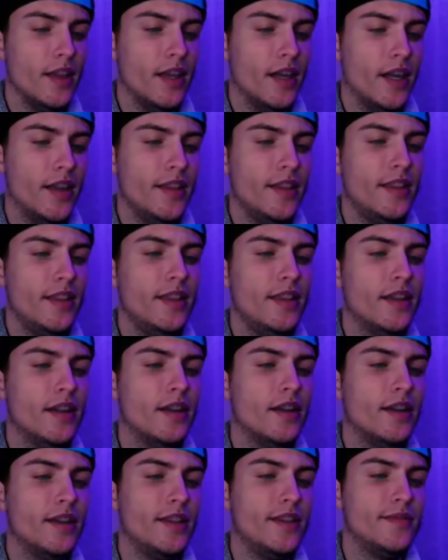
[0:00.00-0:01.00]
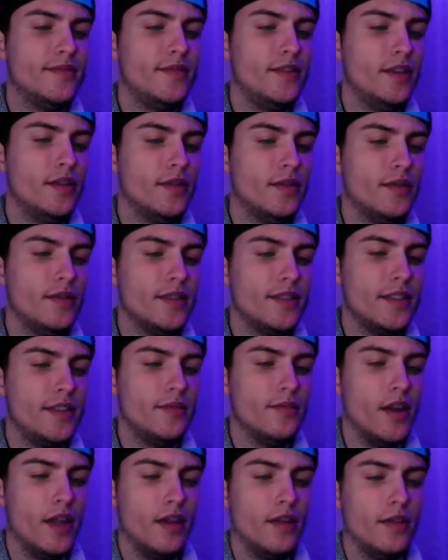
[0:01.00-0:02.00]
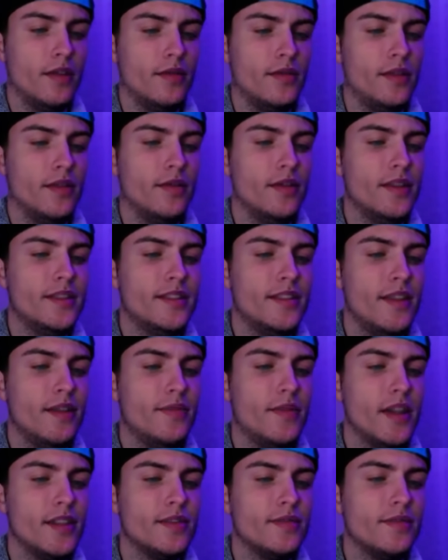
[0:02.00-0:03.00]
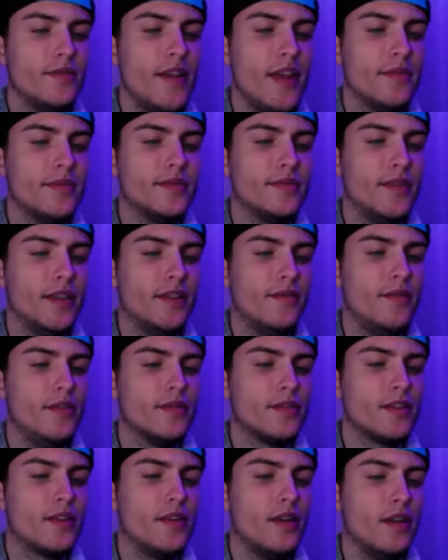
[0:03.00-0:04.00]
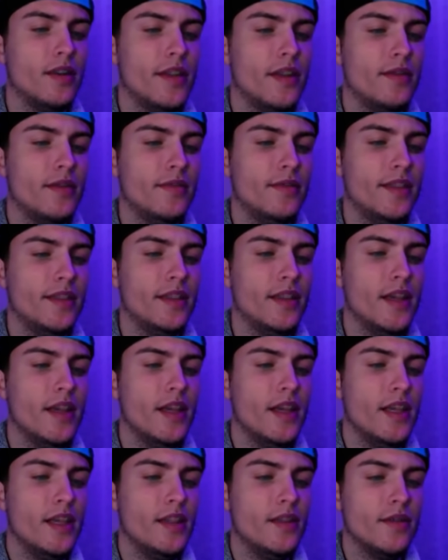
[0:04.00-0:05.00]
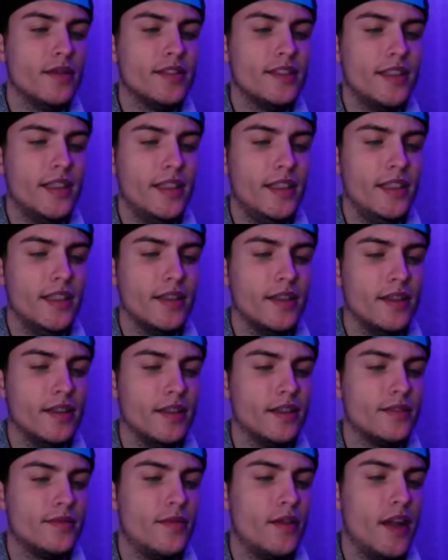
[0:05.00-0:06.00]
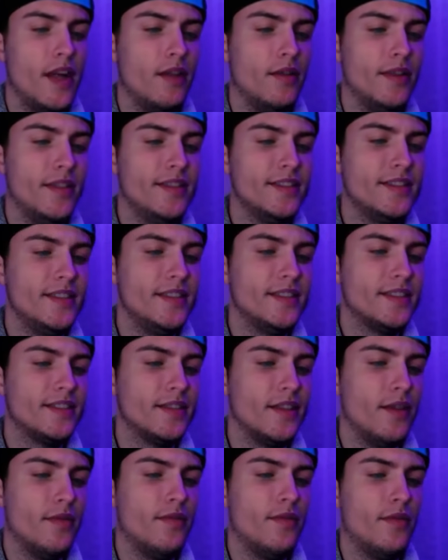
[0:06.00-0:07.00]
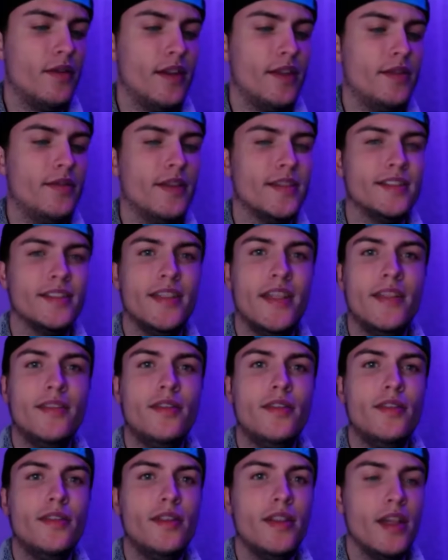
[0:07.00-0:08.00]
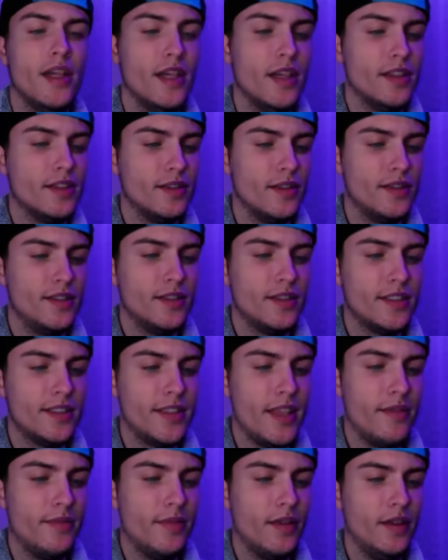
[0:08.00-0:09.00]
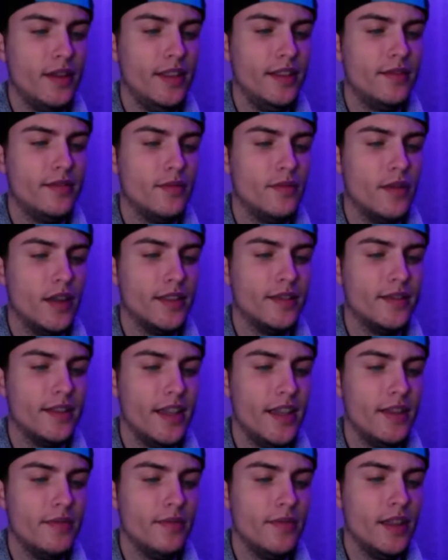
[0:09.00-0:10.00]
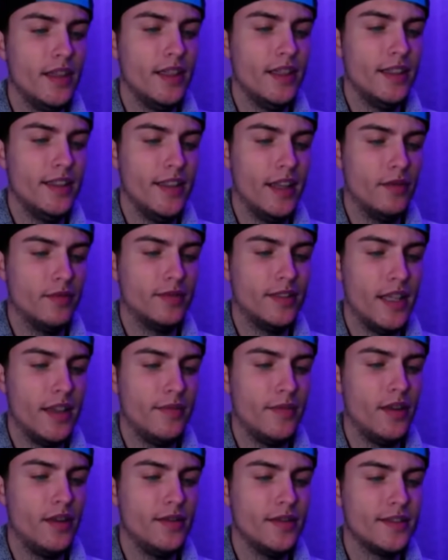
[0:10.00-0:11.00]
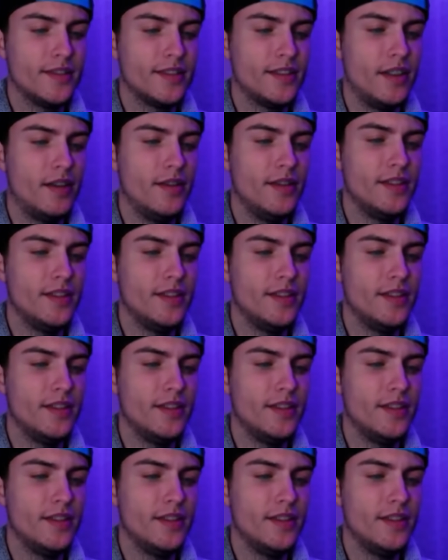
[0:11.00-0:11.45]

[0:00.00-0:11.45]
and here if you'll see, well, you'll see a bunch of apps, but if you scroll down a bit, you'll see here Nulls Brawl is installed for iOS and Android. So just tap on it one time. Now tap on Start